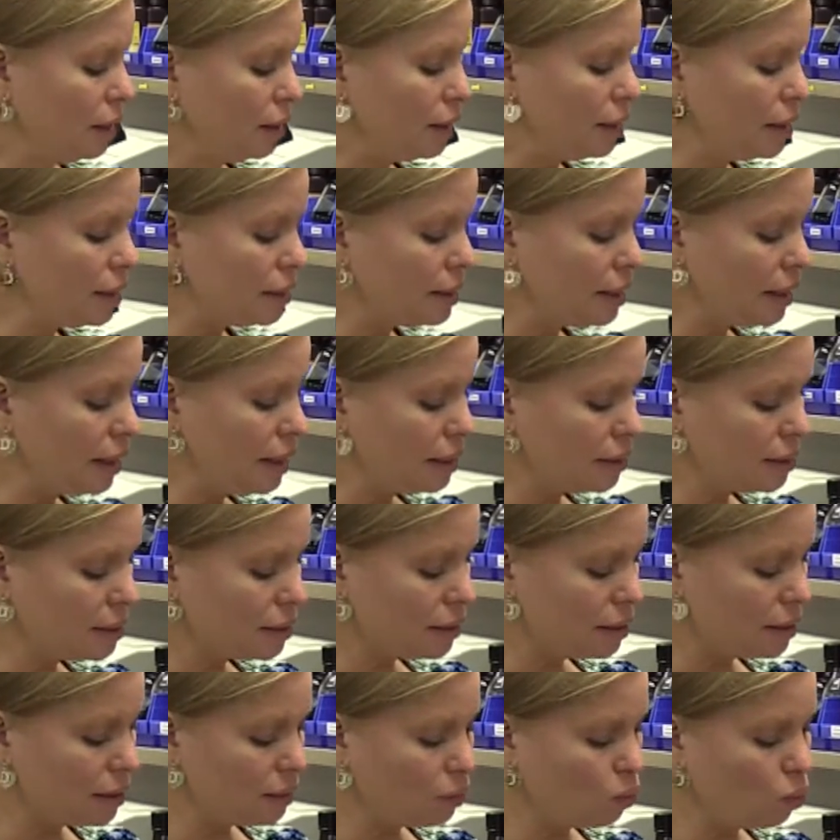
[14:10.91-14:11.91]
This
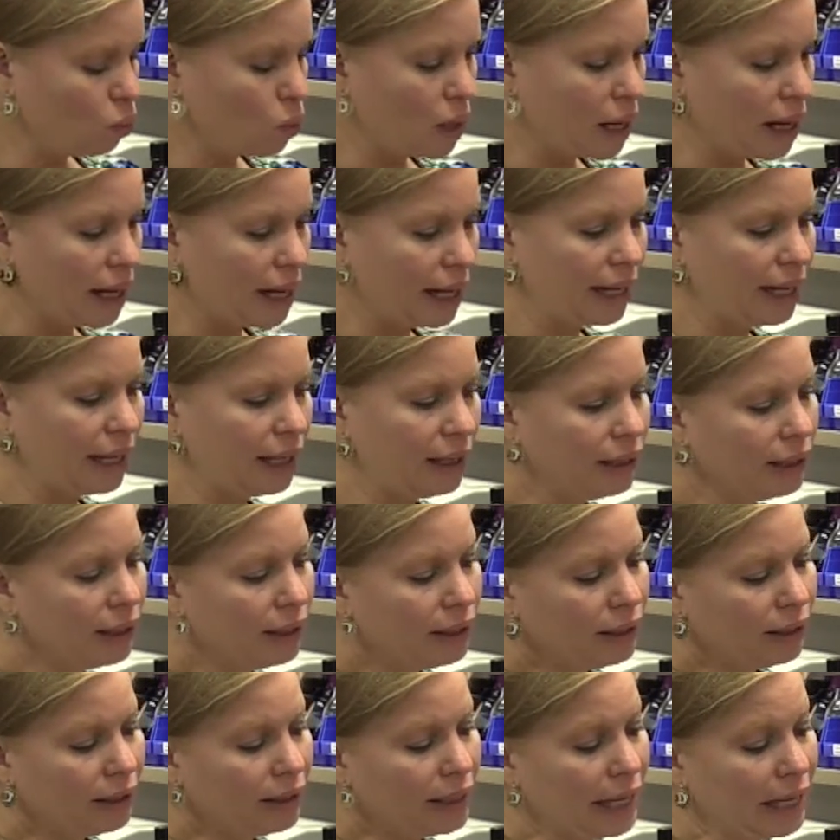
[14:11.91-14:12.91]
Eosin Y
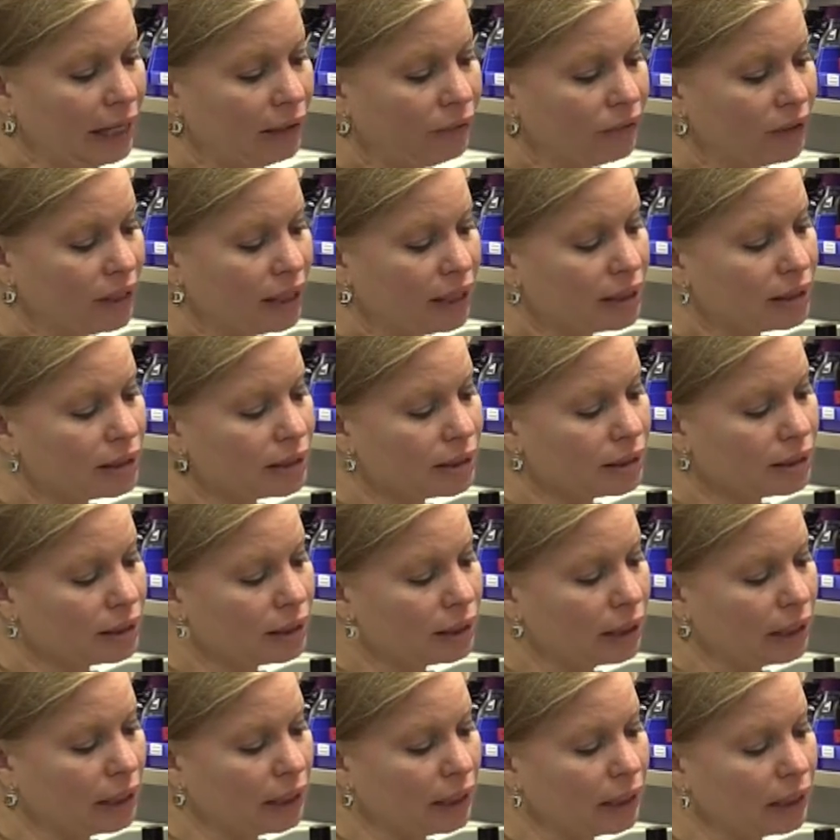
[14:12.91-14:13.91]
gave us
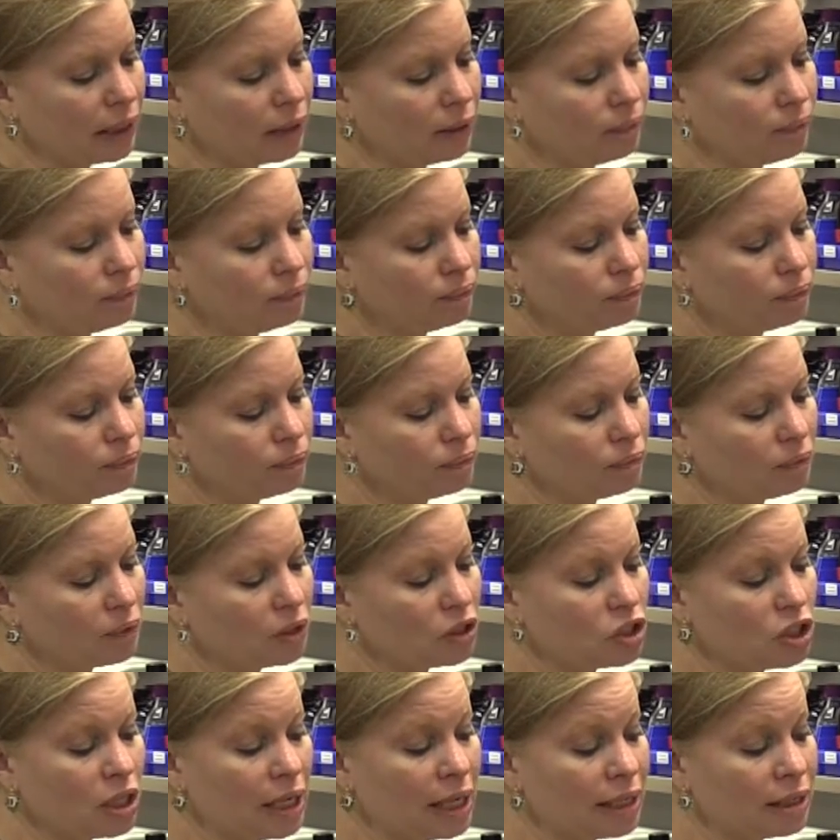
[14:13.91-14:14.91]
um,
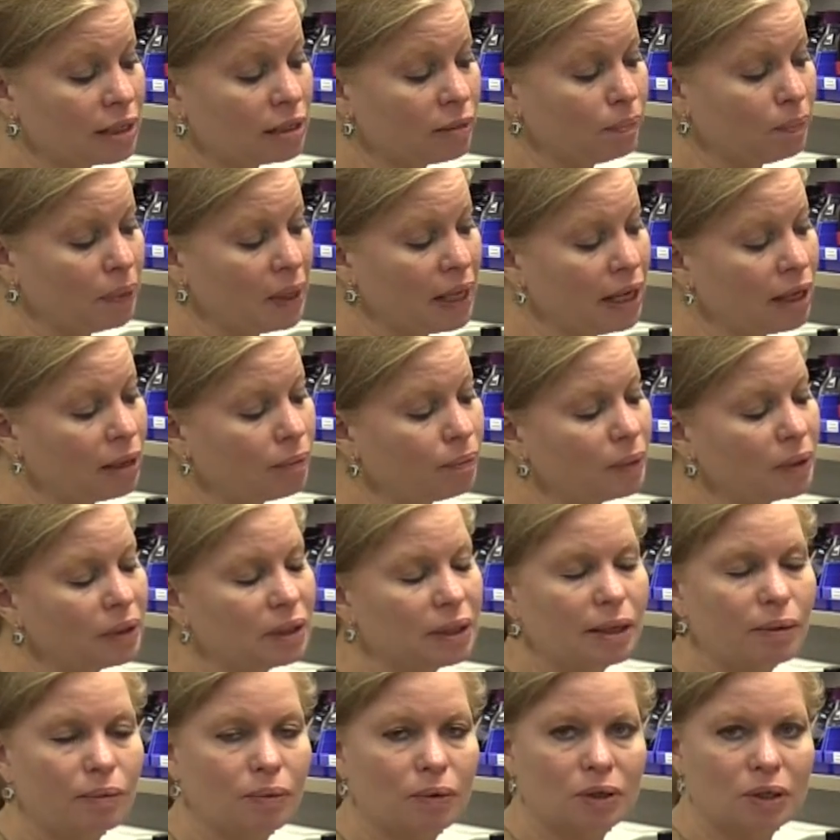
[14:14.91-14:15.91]
the shades of pink,
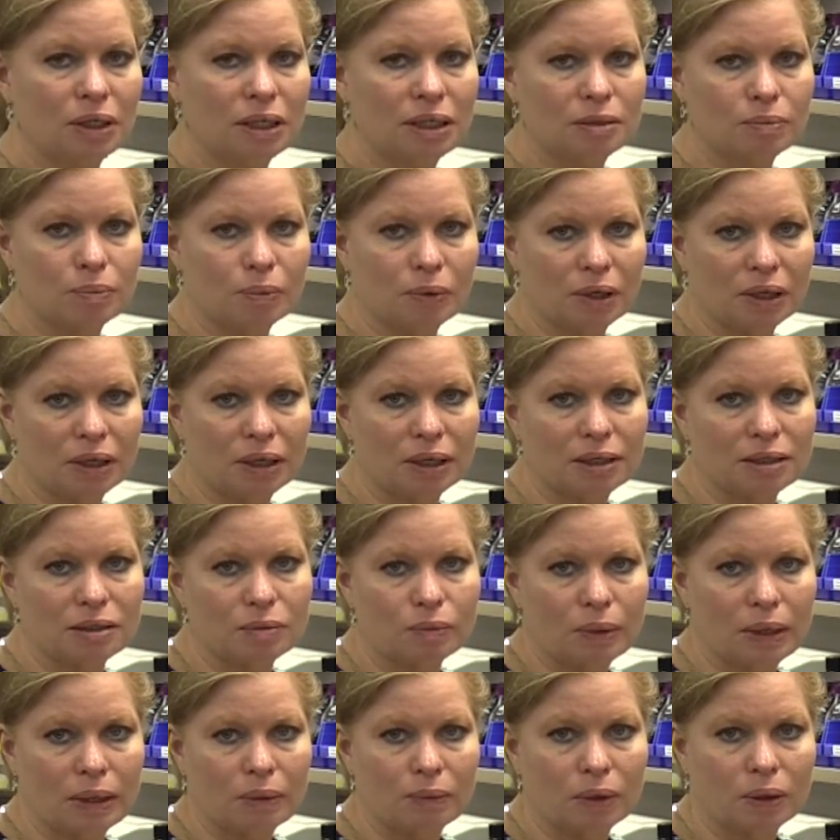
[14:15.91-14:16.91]
but they weren't as brilliant
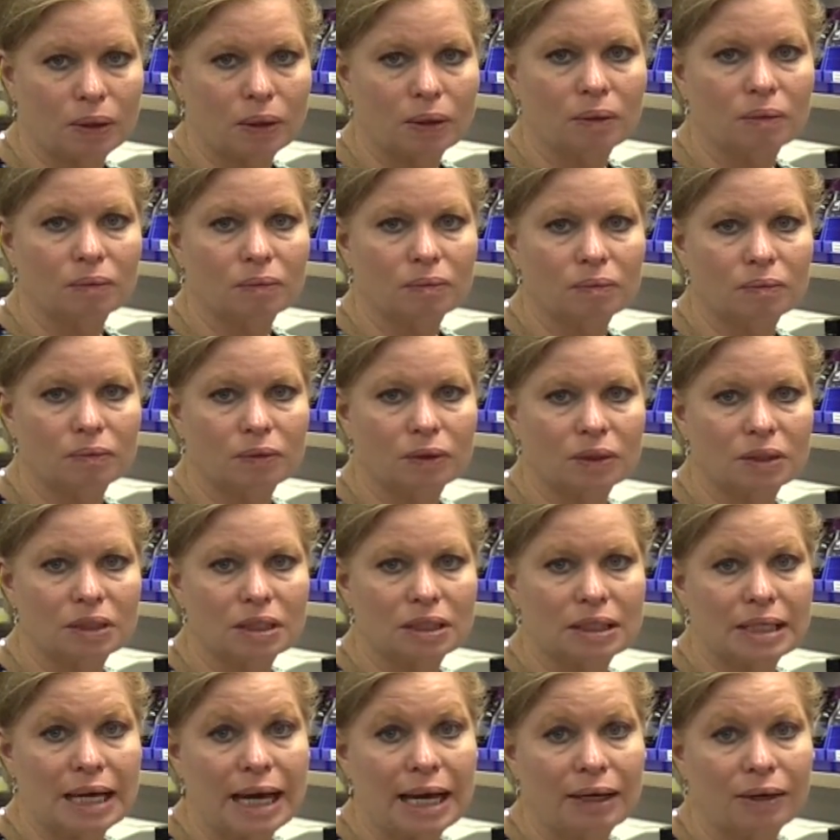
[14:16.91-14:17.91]
as we were, were
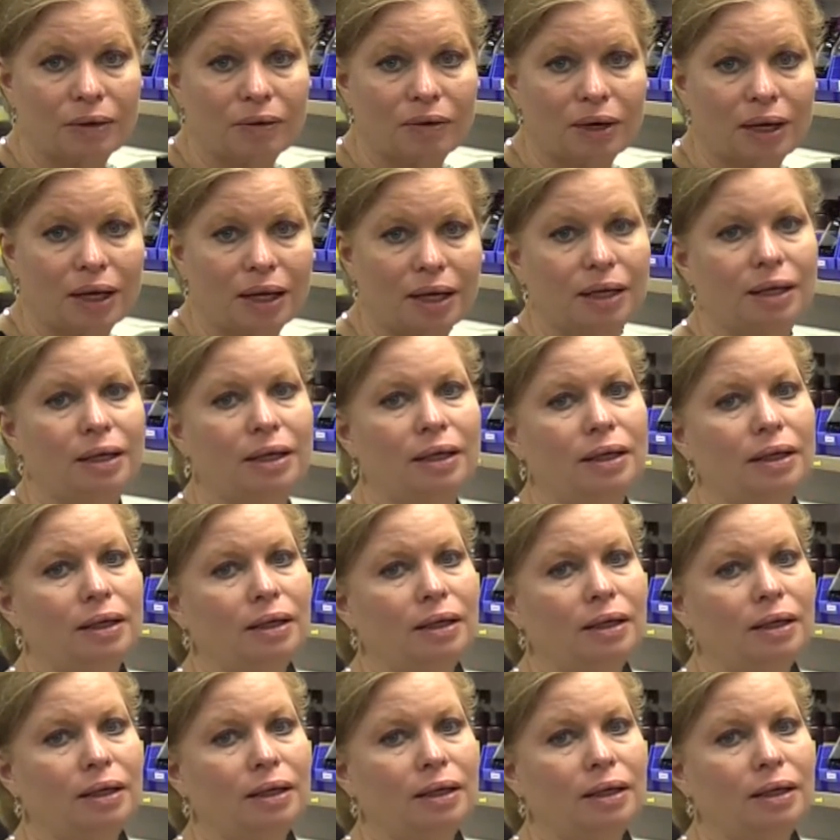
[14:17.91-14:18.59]
desiring